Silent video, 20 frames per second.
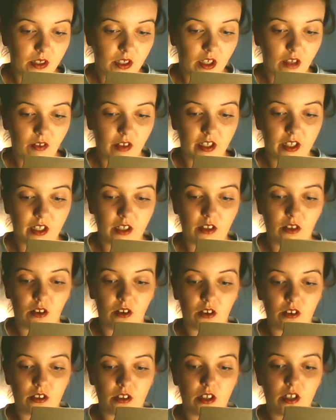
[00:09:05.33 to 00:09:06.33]
A cracking
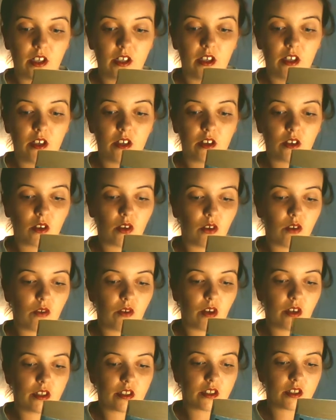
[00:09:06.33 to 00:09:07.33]
yarn, Cole
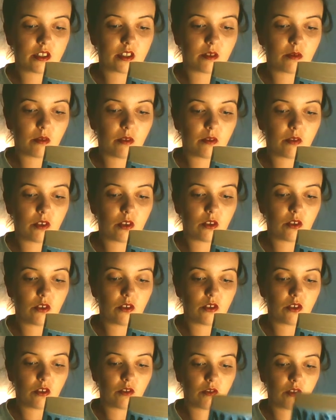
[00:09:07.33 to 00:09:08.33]
writes with
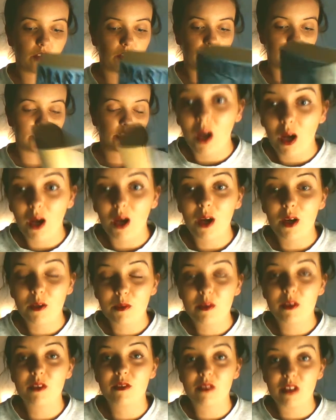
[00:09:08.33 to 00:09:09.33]
huge authority. I
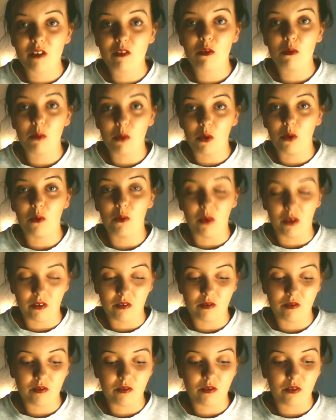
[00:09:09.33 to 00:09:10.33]
would have never bought
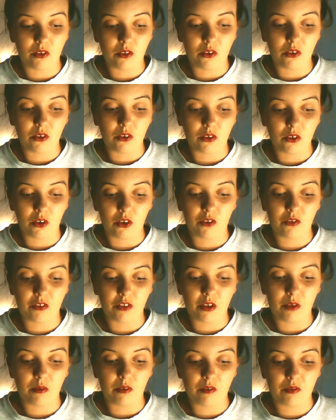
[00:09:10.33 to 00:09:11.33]
one or got a
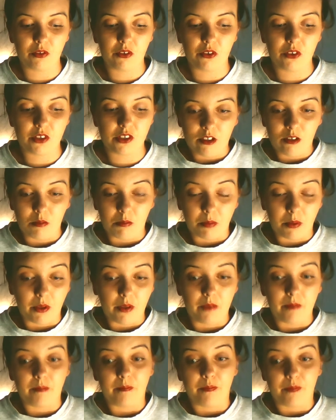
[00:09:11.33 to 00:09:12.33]
free one through The Sun.
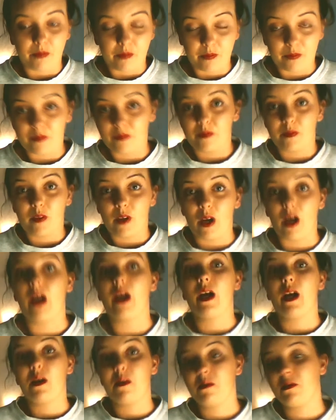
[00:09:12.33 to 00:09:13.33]
But I
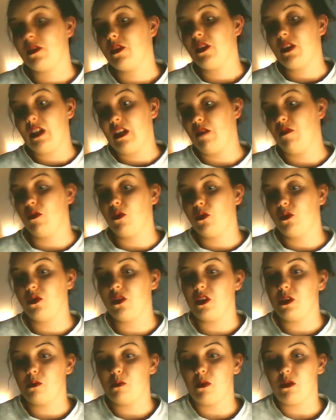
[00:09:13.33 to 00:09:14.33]
am going to give all
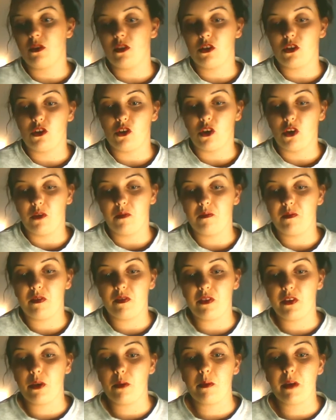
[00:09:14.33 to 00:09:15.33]
these books a shot. If
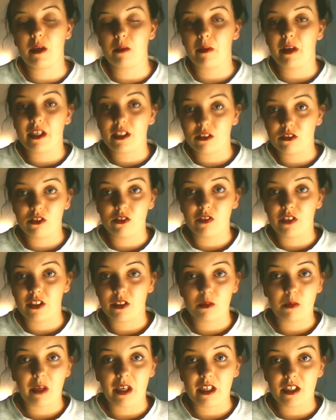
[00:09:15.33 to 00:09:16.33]
I don't make it past through the first
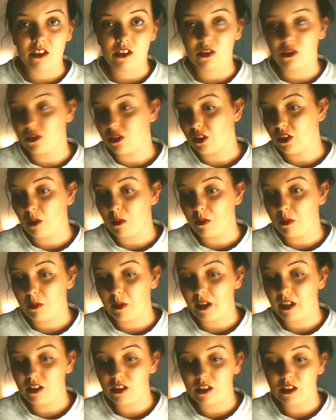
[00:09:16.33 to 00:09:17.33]
page or the couple
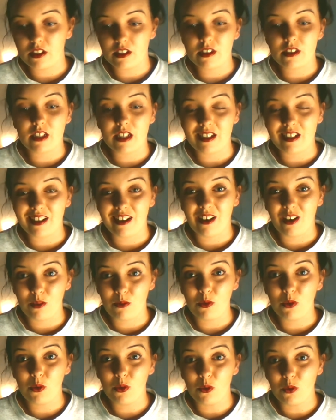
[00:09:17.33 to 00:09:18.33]
pages, then I
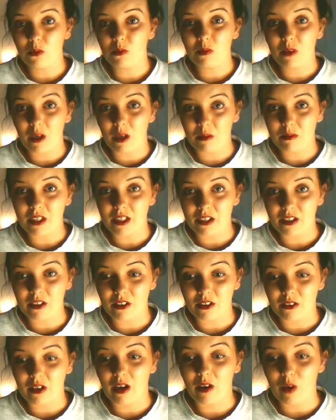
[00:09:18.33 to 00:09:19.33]
will be updating
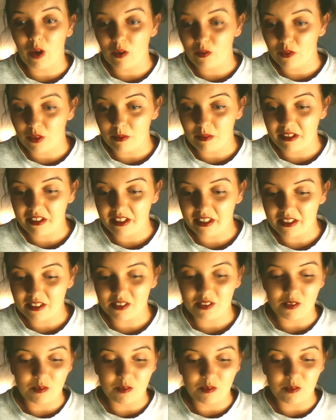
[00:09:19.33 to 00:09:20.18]
you how I feel about these.